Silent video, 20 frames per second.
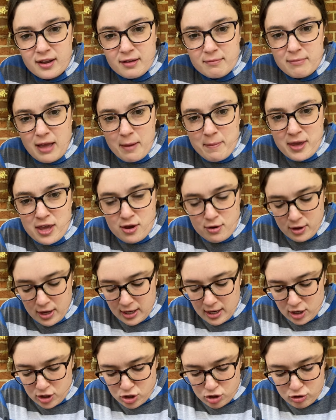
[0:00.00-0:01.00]
Maybe you
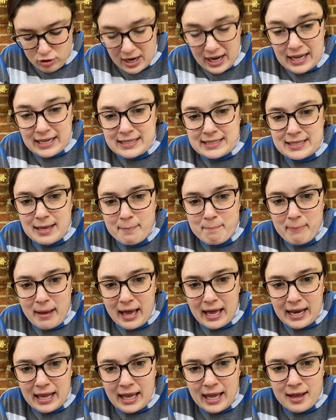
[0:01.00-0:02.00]
can trick
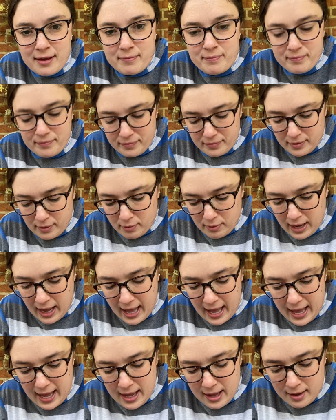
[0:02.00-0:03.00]
somebody.
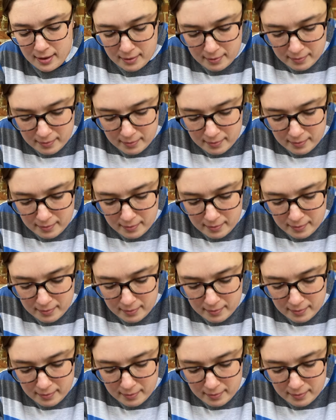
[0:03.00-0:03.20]
Okay.